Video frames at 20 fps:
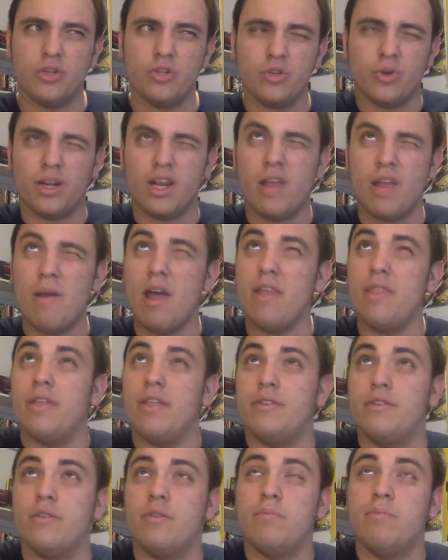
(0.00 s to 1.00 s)
story came out. And
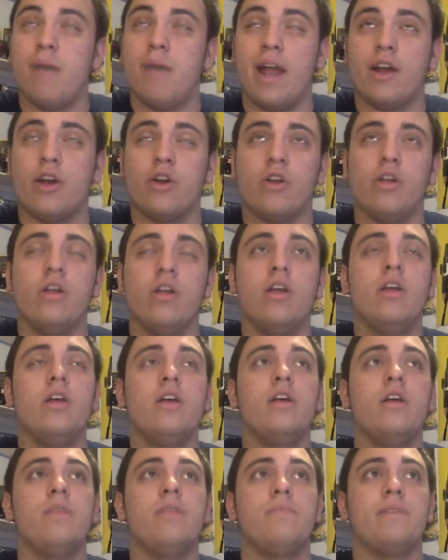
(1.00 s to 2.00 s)
then the Batgirl
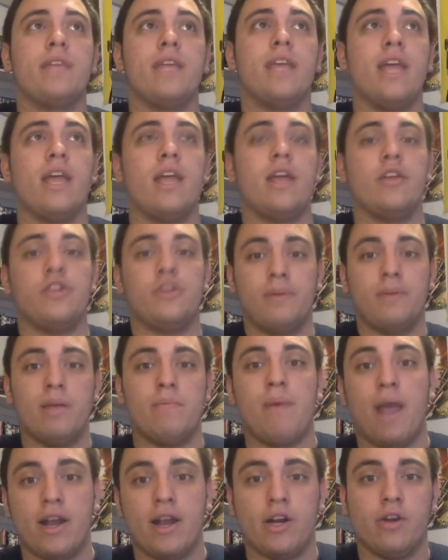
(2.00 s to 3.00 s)
became
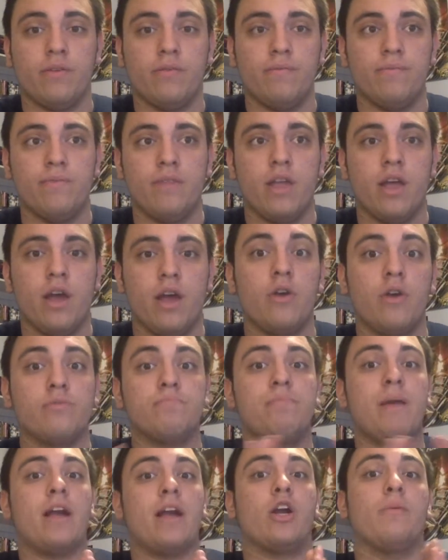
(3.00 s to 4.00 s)
Batgirl.
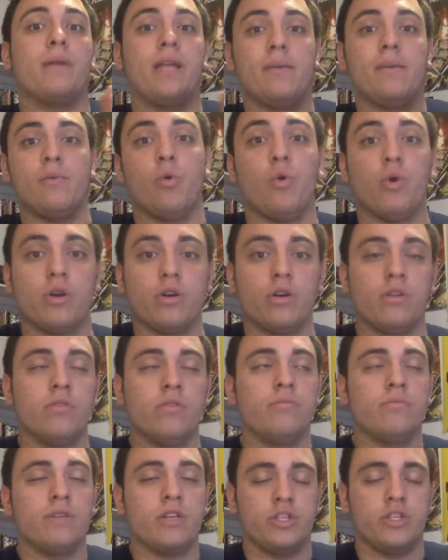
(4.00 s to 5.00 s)
Batgirl became Oracle
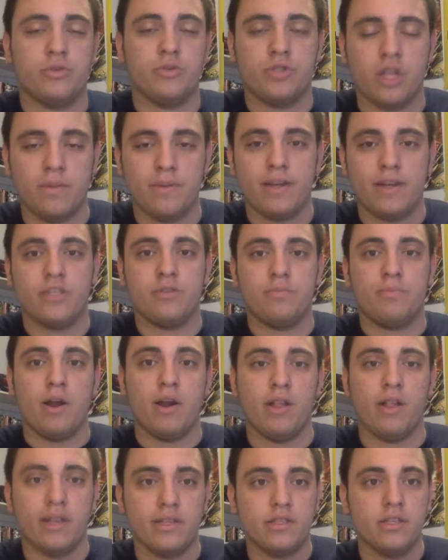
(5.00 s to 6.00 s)
because she was shot in the back. She's
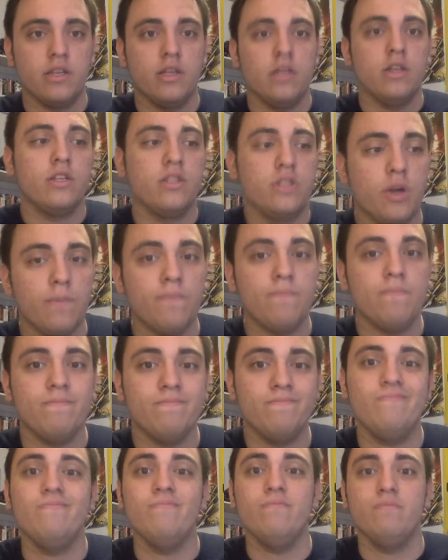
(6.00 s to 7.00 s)
paralyzed. So,
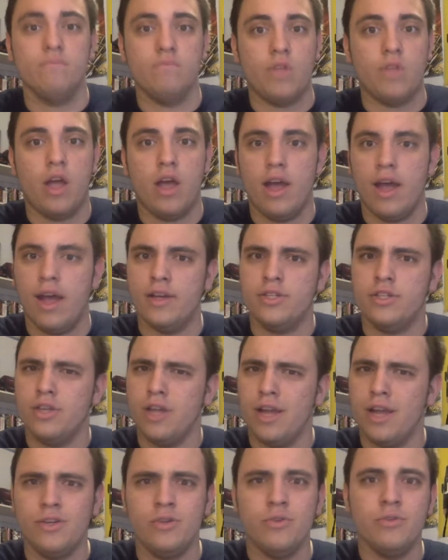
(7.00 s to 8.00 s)
I
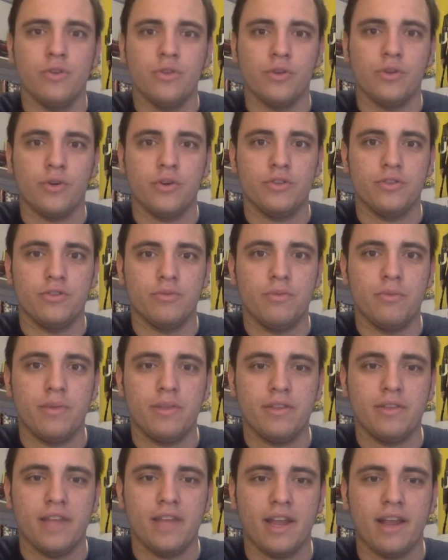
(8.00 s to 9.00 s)
do know the origin. What am I
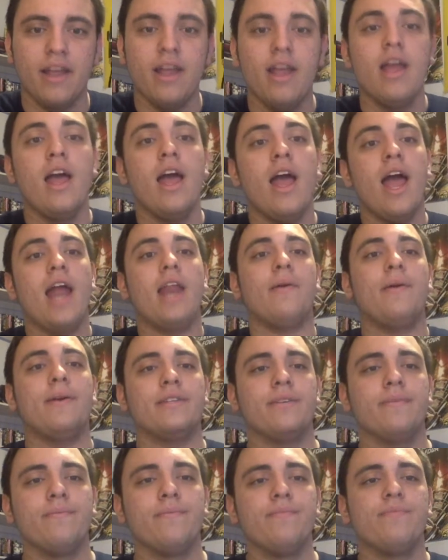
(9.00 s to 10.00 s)
saying? Anyways,